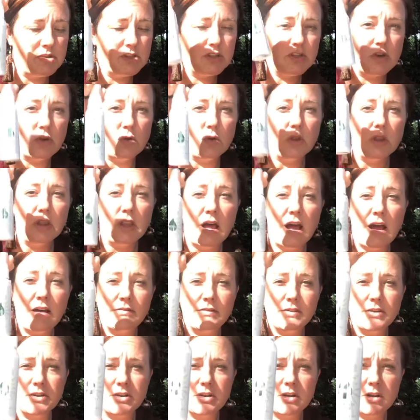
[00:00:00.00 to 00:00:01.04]
So
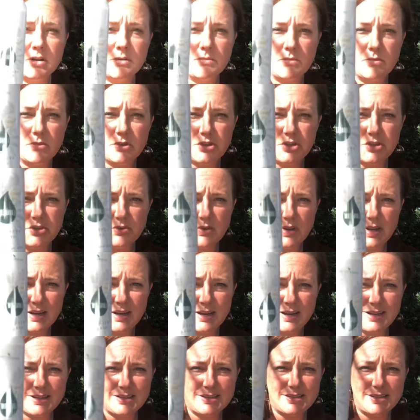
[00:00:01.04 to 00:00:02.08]
Lavaderm, which you
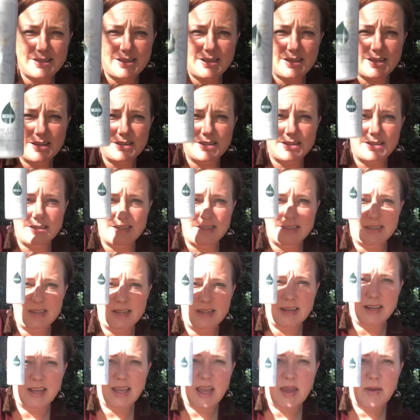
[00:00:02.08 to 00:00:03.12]
cannot see because the
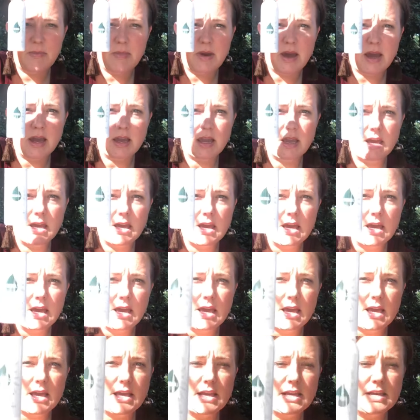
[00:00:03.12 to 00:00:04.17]
sun came back,
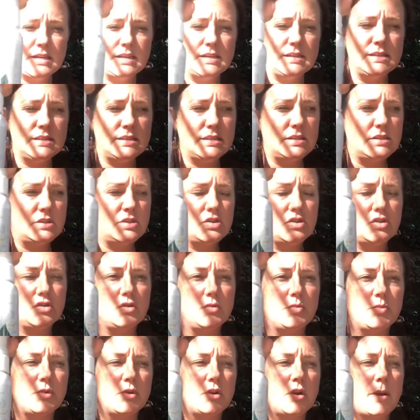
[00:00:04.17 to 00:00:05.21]
is
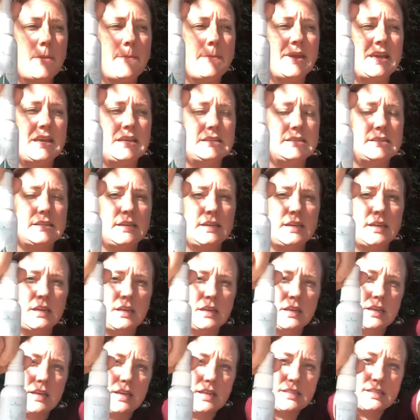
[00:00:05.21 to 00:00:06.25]
super amazing.
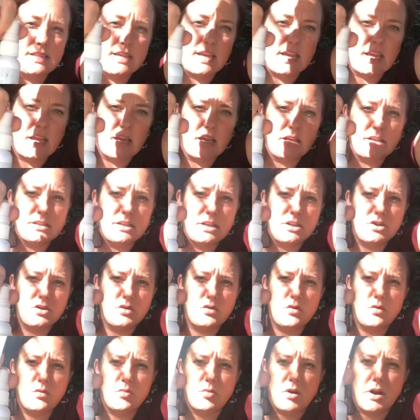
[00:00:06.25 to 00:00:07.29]
It's like such a
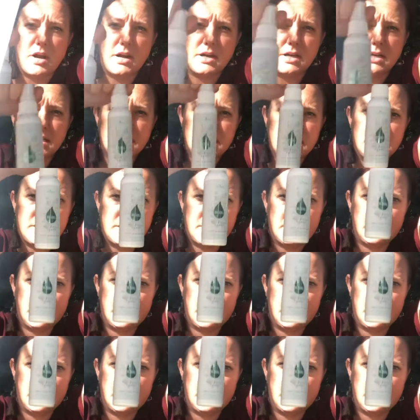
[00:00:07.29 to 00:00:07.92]
cool product.